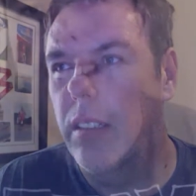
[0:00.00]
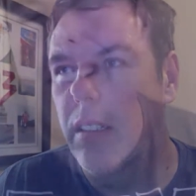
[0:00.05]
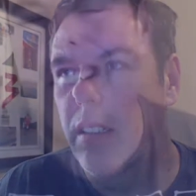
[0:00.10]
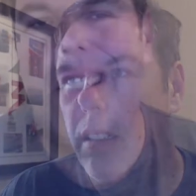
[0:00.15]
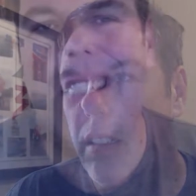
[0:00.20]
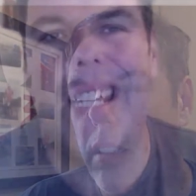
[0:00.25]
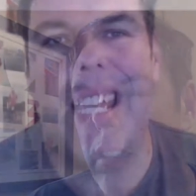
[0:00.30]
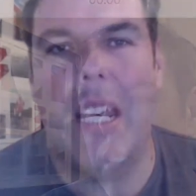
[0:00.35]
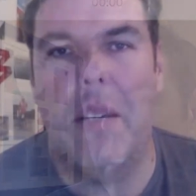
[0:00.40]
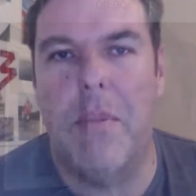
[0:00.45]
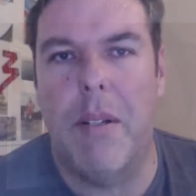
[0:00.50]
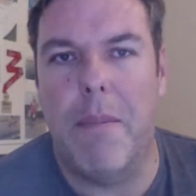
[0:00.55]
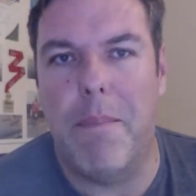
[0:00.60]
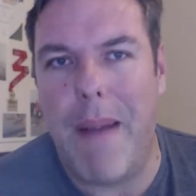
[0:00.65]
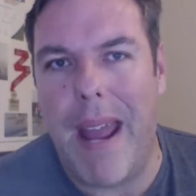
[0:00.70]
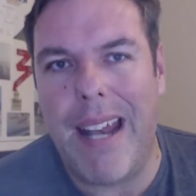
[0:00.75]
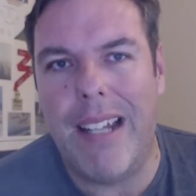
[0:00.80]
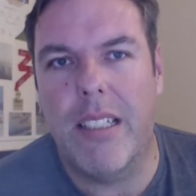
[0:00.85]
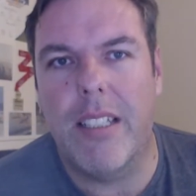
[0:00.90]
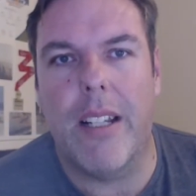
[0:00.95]
just to get a bit
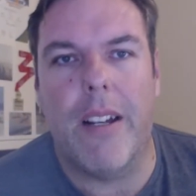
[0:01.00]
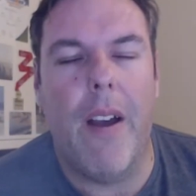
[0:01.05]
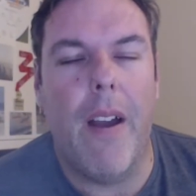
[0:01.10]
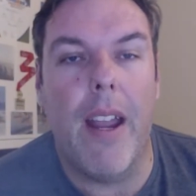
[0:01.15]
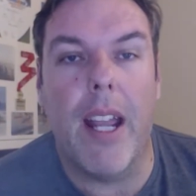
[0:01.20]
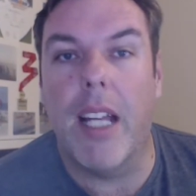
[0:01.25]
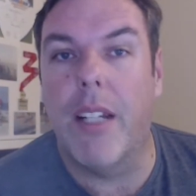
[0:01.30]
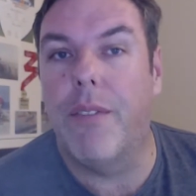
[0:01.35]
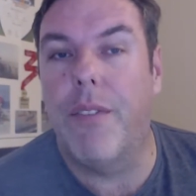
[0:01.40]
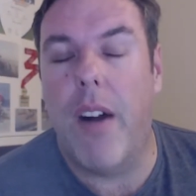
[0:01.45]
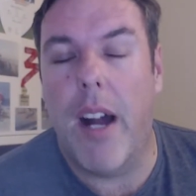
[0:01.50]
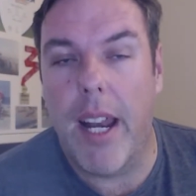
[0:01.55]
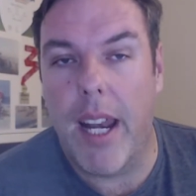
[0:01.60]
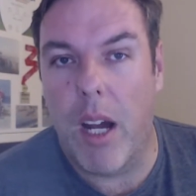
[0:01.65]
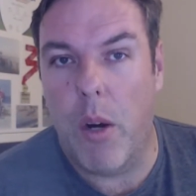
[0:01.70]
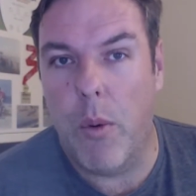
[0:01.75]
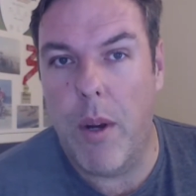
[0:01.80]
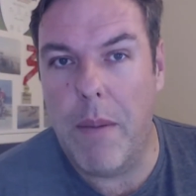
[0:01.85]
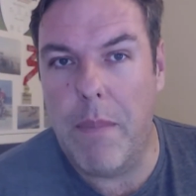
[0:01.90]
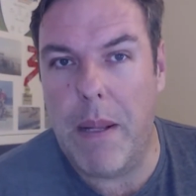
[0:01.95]
of banter going and find
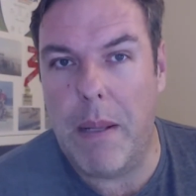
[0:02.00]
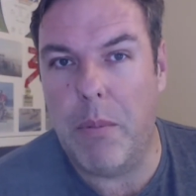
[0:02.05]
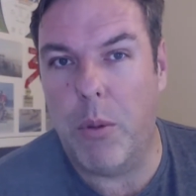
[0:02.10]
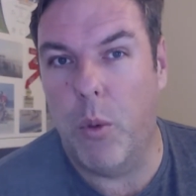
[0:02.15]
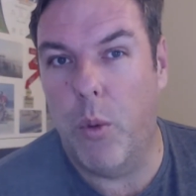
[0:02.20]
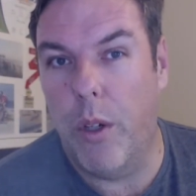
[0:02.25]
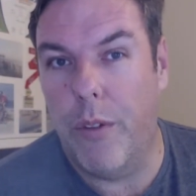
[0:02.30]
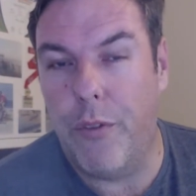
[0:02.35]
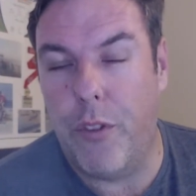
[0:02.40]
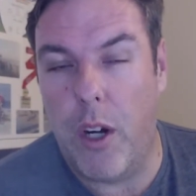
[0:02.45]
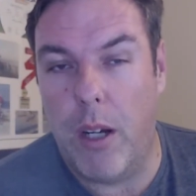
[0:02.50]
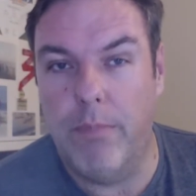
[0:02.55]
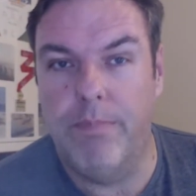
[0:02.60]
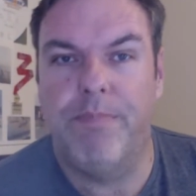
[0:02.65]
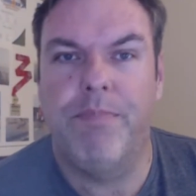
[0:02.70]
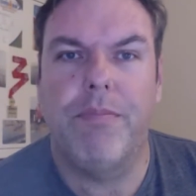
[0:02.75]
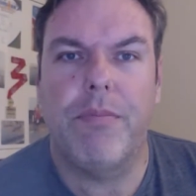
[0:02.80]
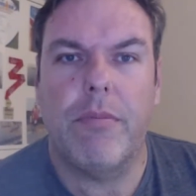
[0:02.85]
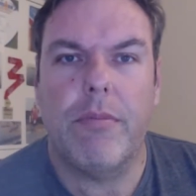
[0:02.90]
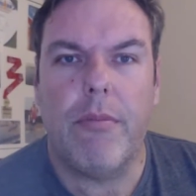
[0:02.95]
out where people were
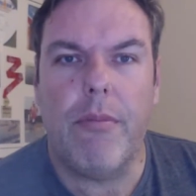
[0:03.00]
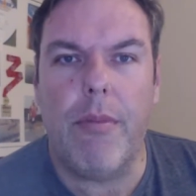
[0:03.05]
from.